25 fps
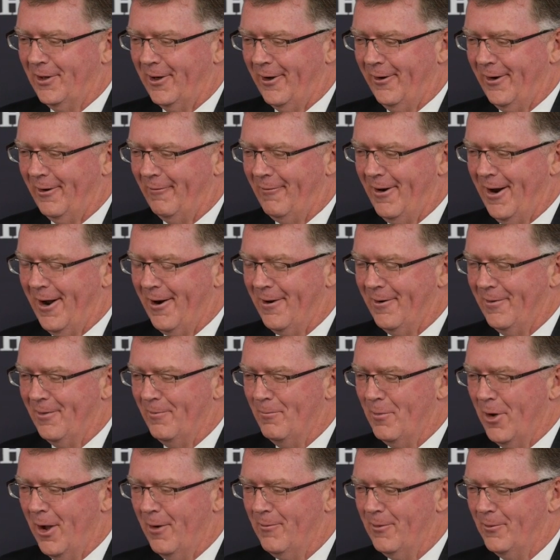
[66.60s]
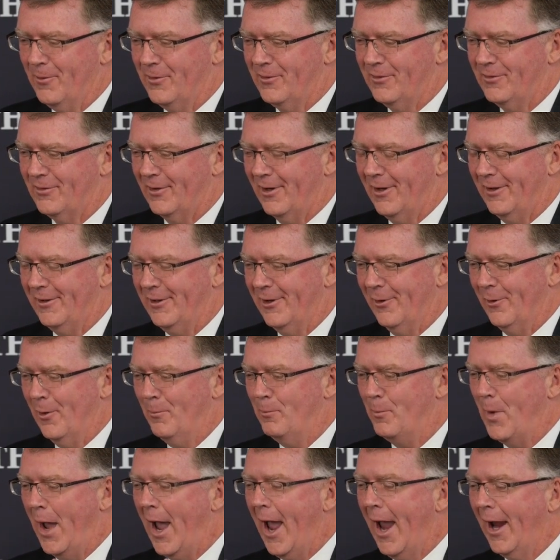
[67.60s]
going around at the moment, which is a
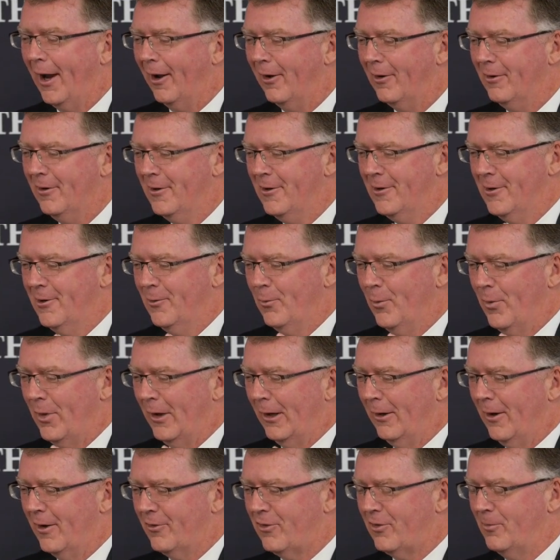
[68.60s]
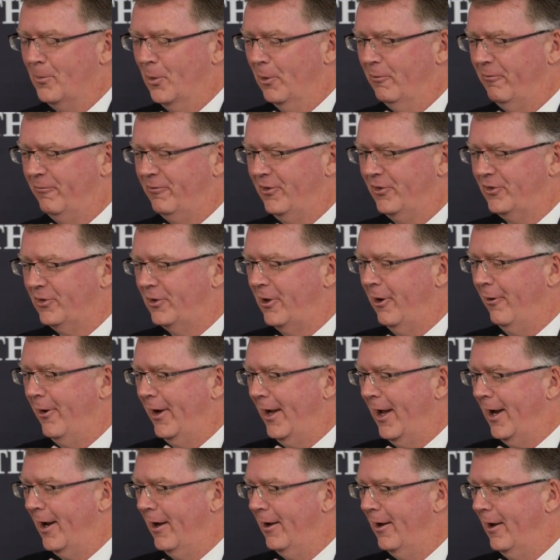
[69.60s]
bank with a lot of small fish
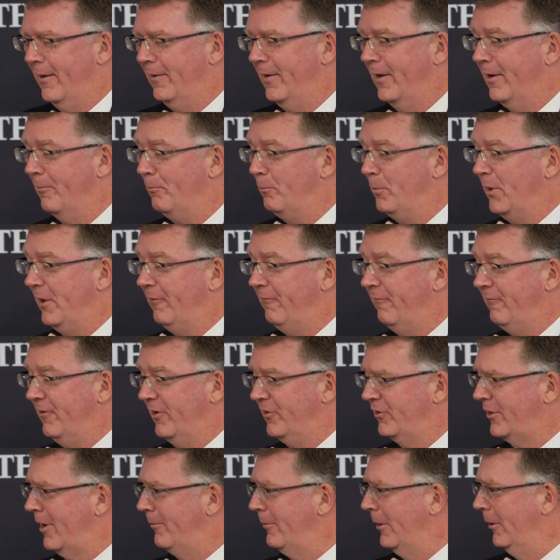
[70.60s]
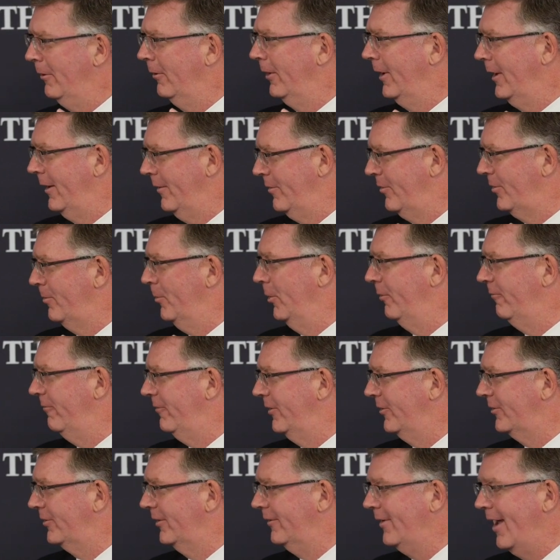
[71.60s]
going at it, and then a big fish coming along eating the small
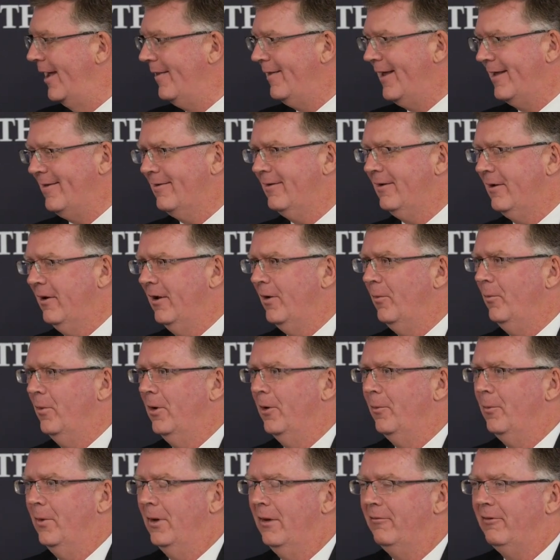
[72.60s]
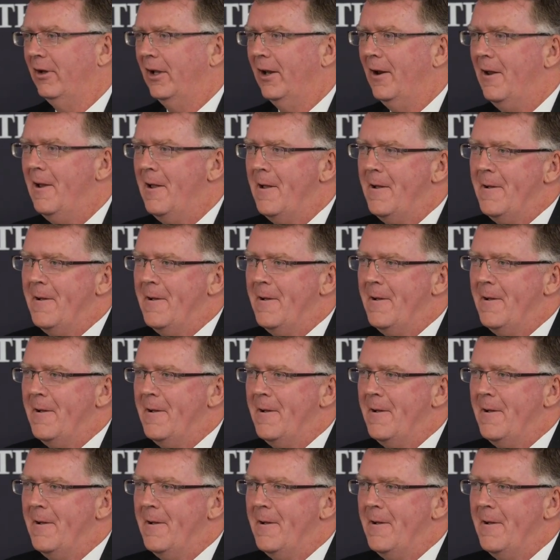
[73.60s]
fish, and that's the kind of world we're living in.